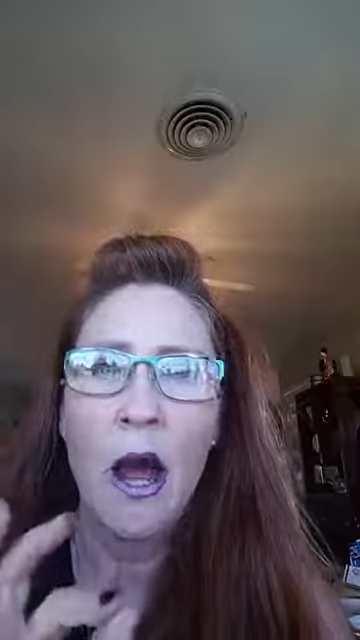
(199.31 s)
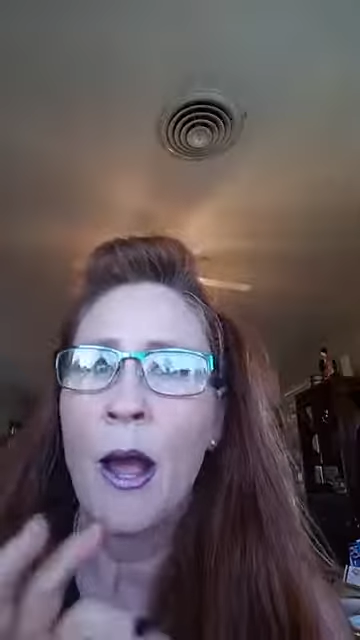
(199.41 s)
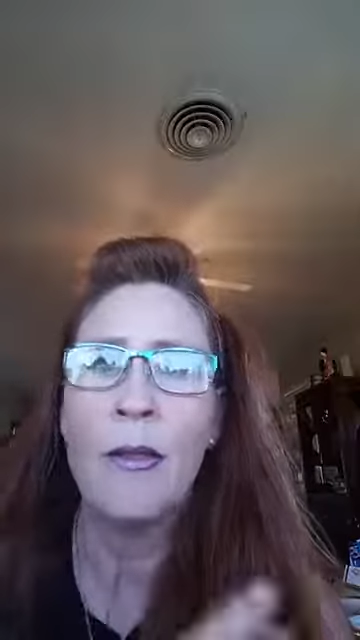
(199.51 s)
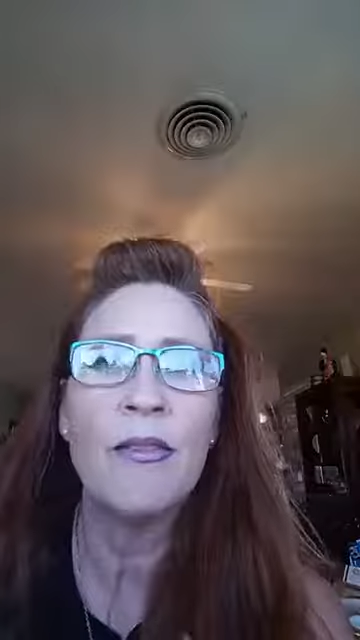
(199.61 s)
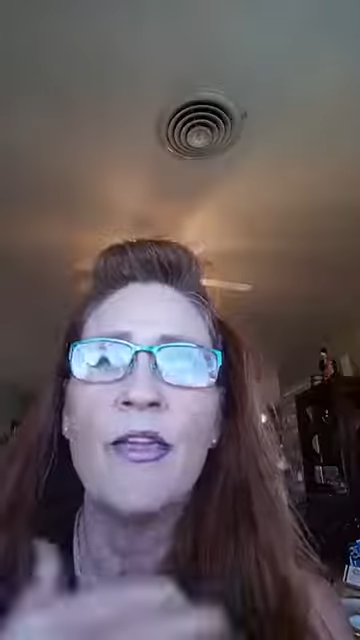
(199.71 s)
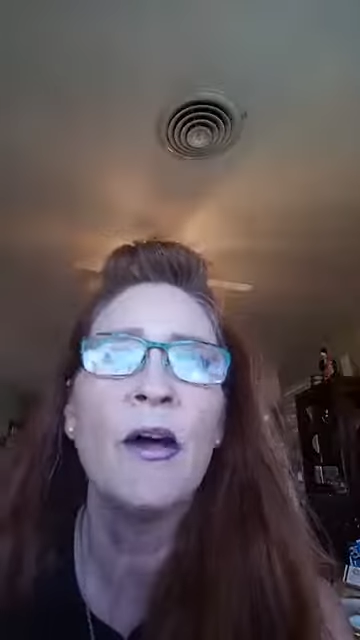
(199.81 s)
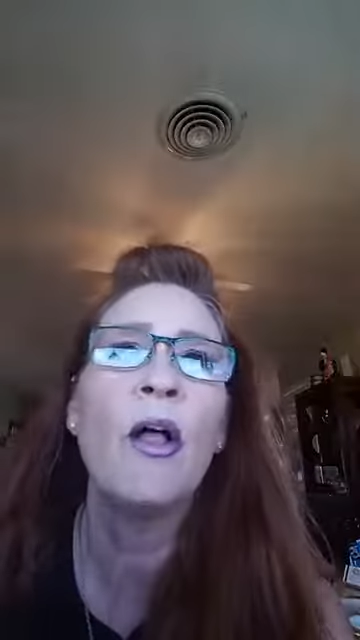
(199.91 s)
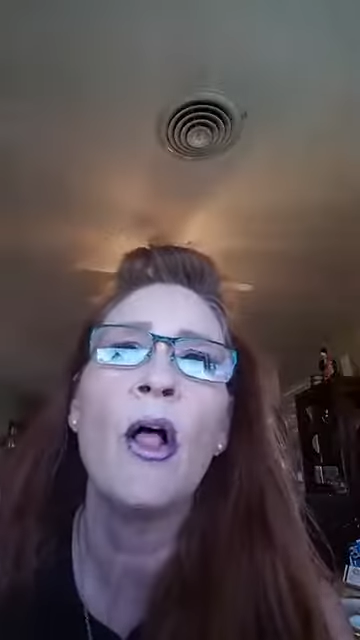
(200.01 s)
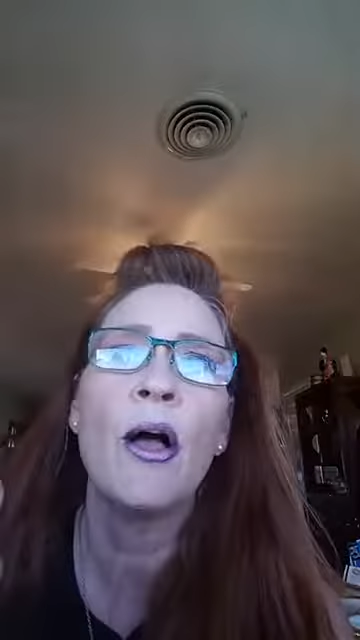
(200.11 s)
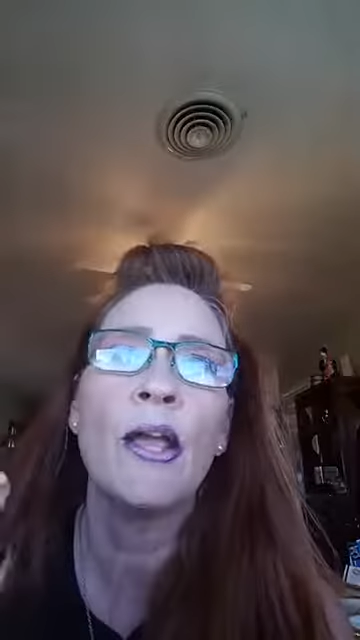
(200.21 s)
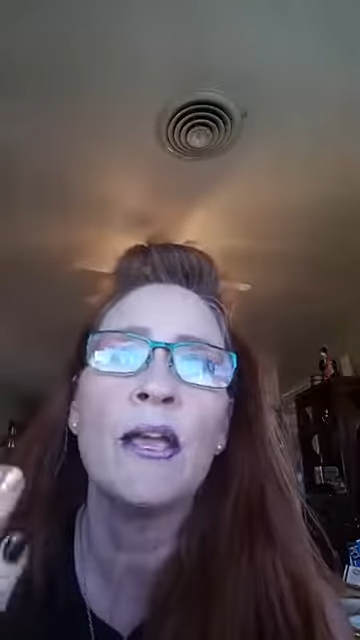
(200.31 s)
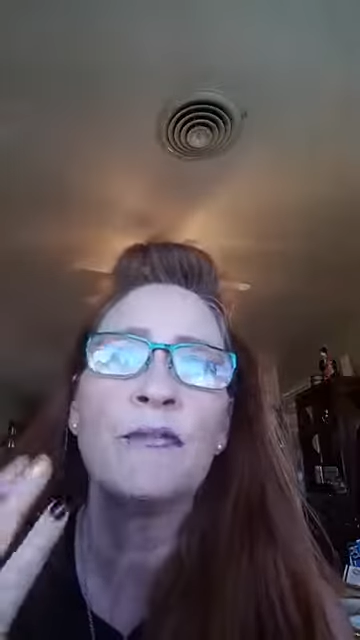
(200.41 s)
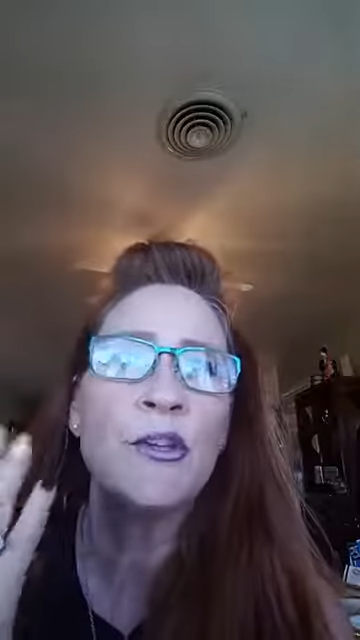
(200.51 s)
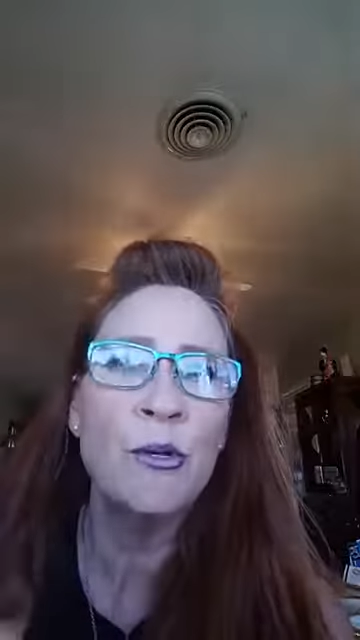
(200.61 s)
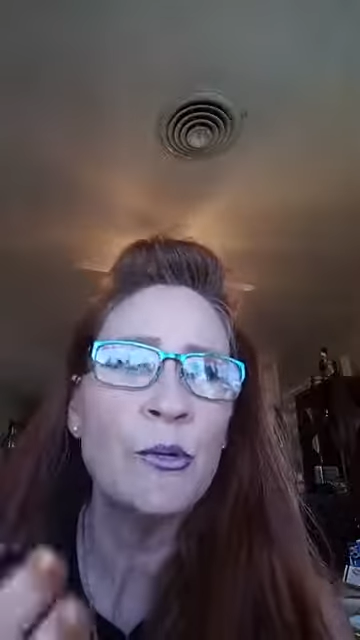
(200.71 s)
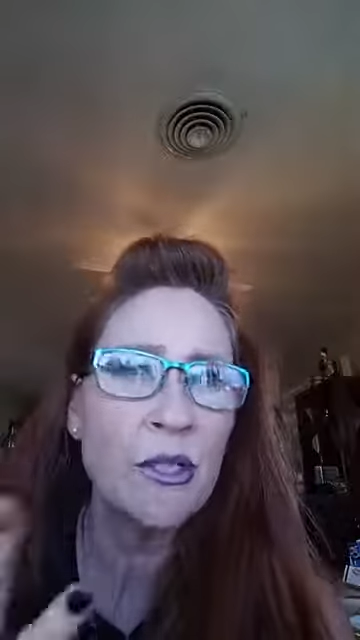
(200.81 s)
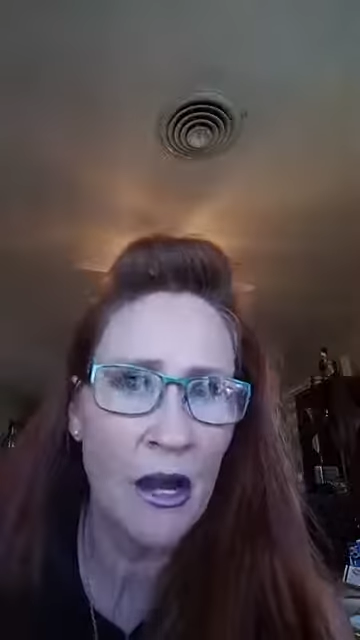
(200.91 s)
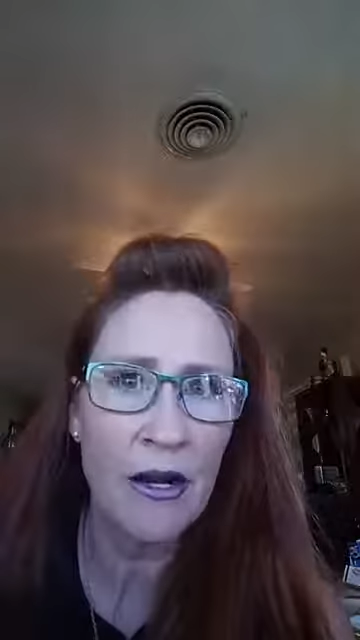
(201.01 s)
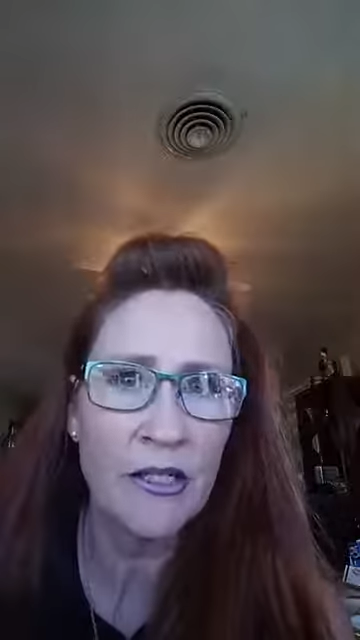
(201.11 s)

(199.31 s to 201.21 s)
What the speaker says: If you talk